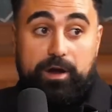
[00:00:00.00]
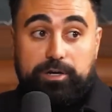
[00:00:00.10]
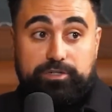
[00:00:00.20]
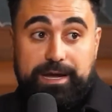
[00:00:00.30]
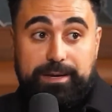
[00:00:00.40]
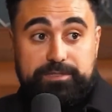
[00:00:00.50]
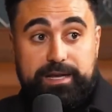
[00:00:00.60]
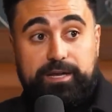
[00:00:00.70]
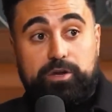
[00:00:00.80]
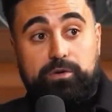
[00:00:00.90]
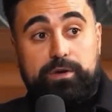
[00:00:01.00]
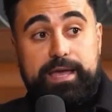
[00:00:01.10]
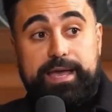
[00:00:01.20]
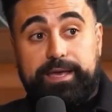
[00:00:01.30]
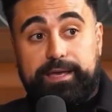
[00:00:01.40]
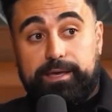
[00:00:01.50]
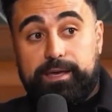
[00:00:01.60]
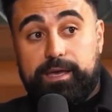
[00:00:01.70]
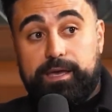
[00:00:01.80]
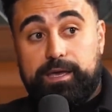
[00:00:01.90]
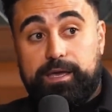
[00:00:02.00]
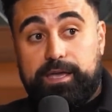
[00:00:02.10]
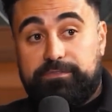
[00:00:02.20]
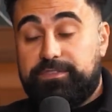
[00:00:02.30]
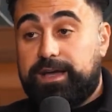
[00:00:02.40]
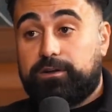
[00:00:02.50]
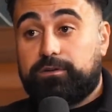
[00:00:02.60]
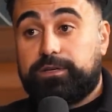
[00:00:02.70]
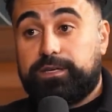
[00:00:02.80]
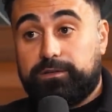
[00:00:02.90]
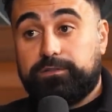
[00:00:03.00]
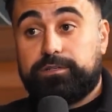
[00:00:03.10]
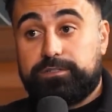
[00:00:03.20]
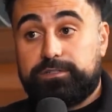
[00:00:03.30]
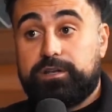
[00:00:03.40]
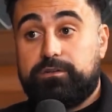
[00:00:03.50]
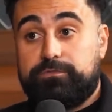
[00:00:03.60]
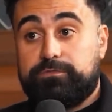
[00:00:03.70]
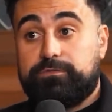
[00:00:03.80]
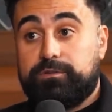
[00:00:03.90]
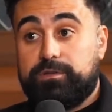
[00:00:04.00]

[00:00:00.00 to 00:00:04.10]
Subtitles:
heart drops. I go, hey, if that girl killed herself,